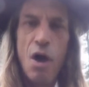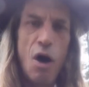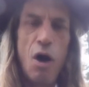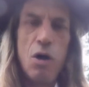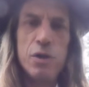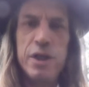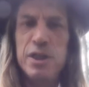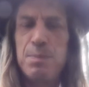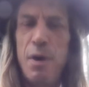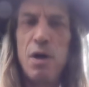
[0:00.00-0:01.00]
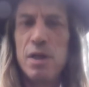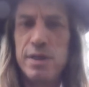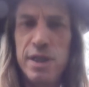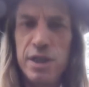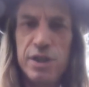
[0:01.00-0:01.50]
all these
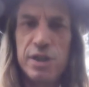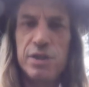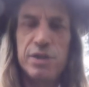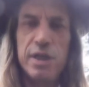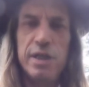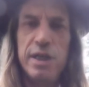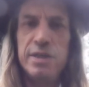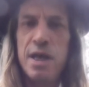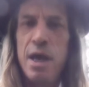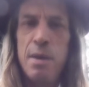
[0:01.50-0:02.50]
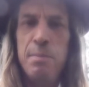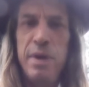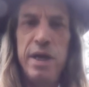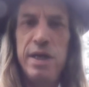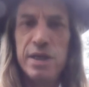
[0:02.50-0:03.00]
politicians and these
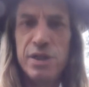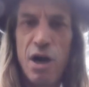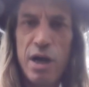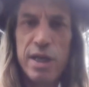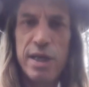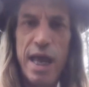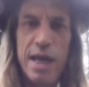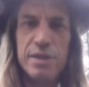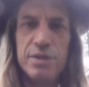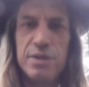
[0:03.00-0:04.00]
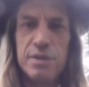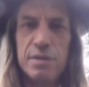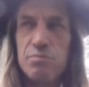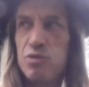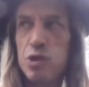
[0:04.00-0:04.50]
media talking heads.
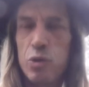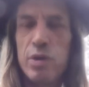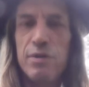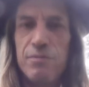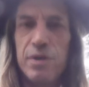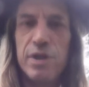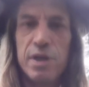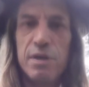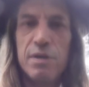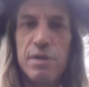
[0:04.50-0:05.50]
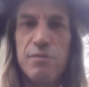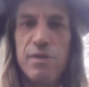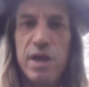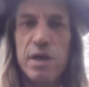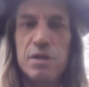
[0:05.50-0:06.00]
Sorry for the, the
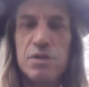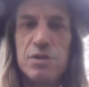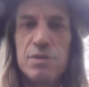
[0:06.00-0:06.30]
vehicles.